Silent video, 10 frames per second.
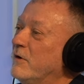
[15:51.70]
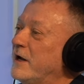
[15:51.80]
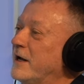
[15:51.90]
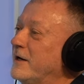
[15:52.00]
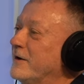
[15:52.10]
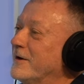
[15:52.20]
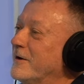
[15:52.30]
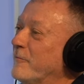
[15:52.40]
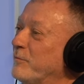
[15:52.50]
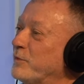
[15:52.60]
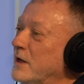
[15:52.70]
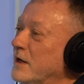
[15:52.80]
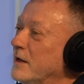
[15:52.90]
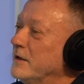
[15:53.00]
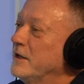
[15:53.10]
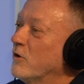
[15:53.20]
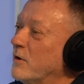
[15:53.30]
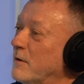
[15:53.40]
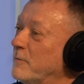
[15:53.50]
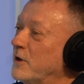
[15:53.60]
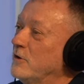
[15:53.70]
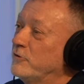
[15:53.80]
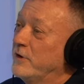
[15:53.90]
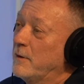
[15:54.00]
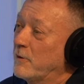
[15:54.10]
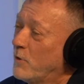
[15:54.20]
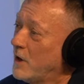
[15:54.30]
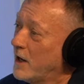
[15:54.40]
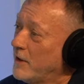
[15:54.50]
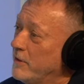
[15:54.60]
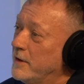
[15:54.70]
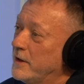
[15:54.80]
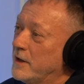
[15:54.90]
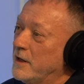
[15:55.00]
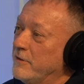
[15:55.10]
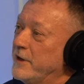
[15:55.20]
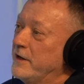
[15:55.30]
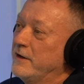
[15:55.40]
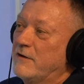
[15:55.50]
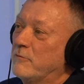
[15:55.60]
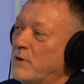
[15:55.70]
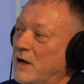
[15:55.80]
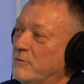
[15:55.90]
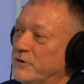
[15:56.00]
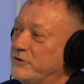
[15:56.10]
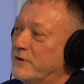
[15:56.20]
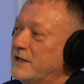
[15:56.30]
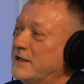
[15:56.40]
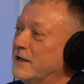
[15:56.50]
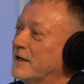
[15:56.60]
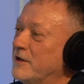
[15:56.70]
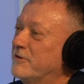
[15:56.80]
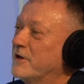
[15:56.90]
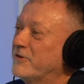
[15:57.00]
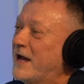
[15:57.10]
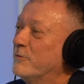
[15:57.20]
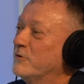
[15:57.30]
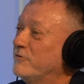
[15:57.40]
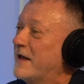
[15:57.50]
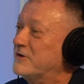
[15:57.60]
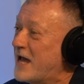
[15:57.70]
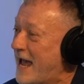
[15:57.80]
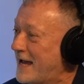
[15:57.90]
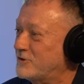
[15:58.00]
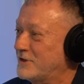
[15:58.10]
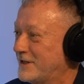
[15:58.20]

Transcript: And um, you know, because number one, uh, they didn't have a problem with drinking, and I thought that was fantastic.